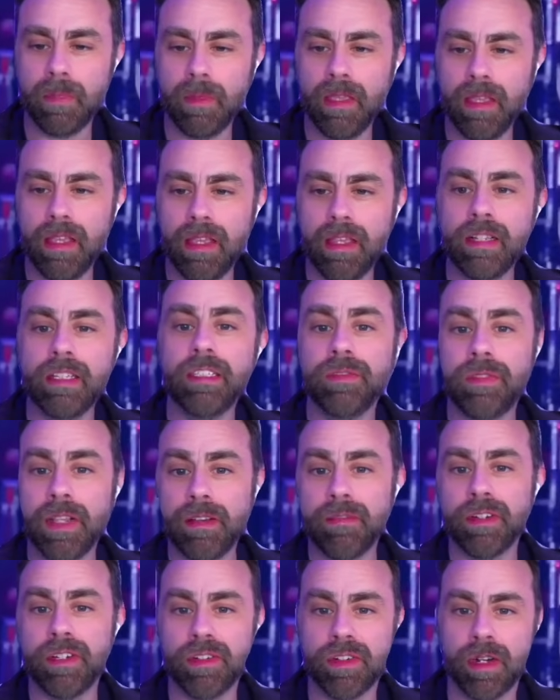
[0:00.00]
his
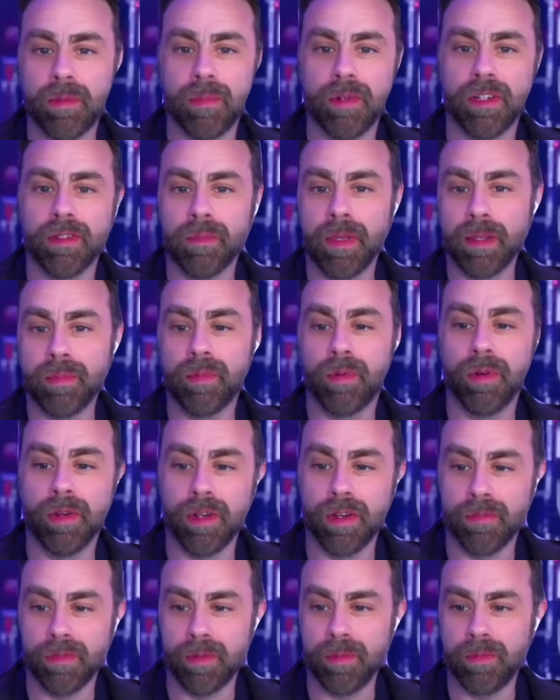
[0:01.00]
favorite drummer is Mike Portnoy
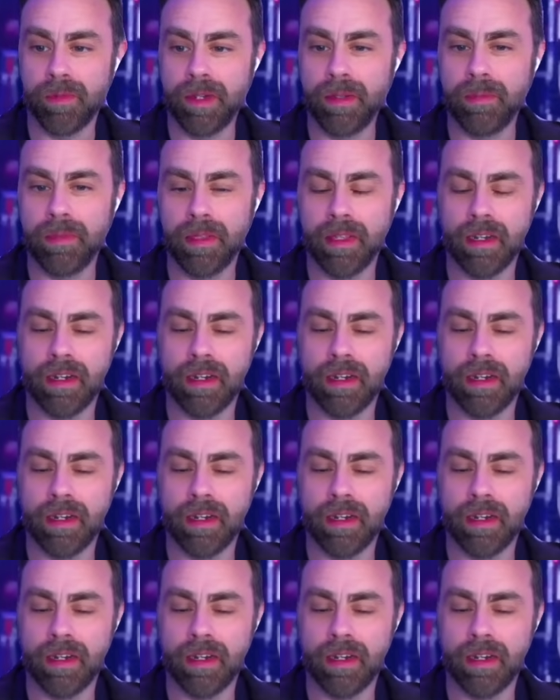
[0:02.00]
from Dream Theater.